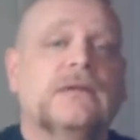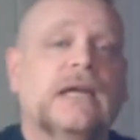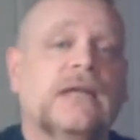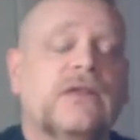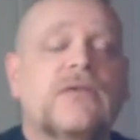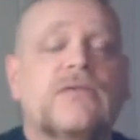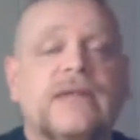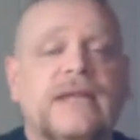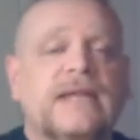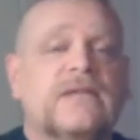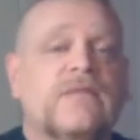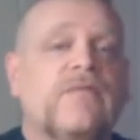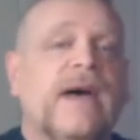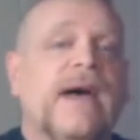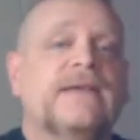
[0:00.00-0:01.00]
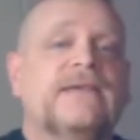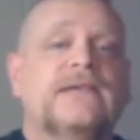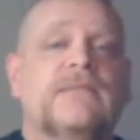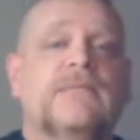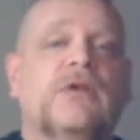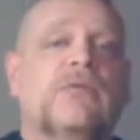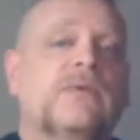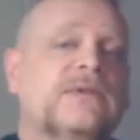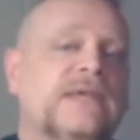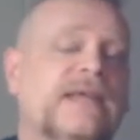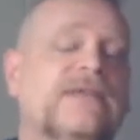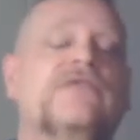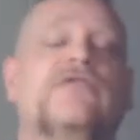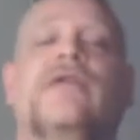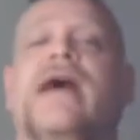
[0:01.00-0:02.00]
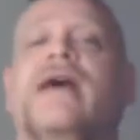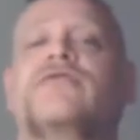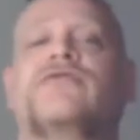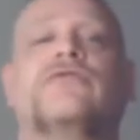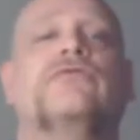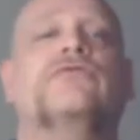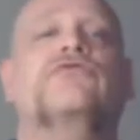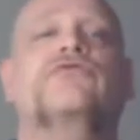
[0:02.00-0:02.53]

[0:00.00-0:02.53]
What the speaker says: In the early days of fascism, it was international